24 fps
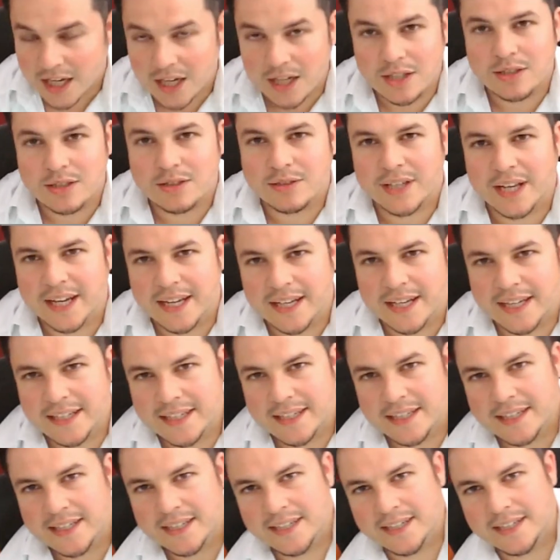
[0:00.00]

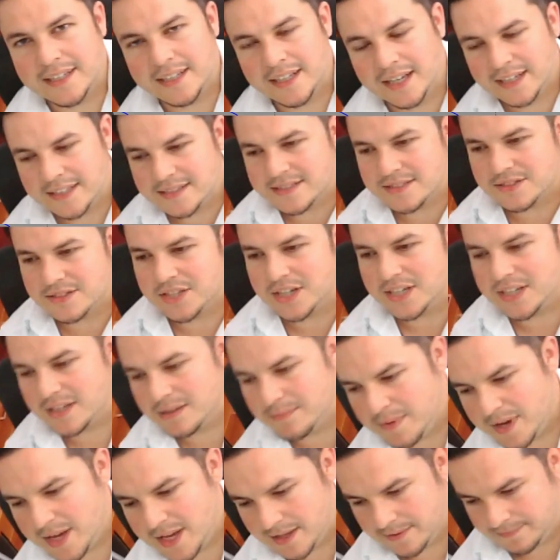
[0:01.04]
Okay, ladies and
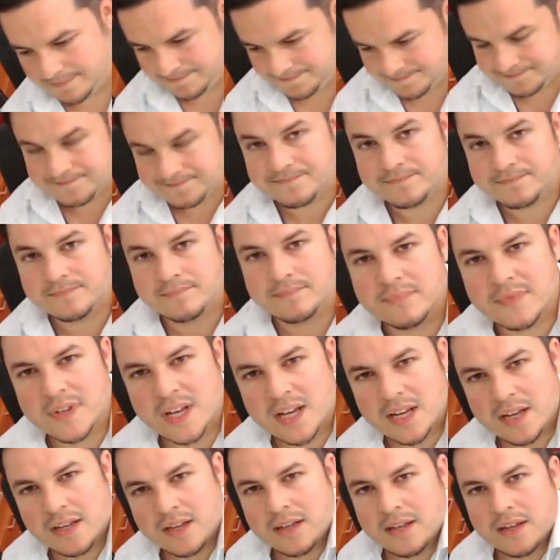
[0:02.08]
gentlemen,
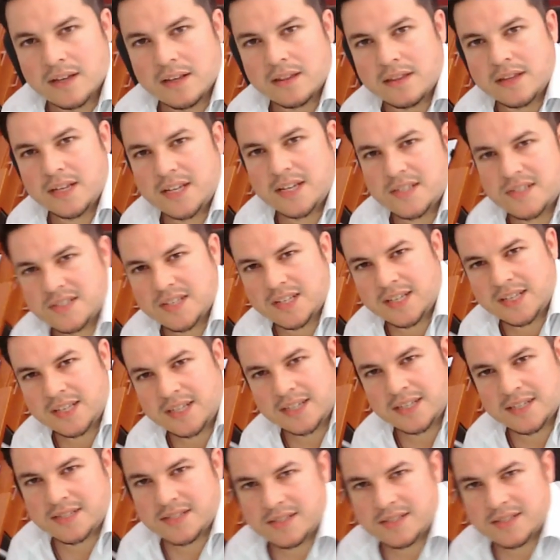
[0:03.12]
this is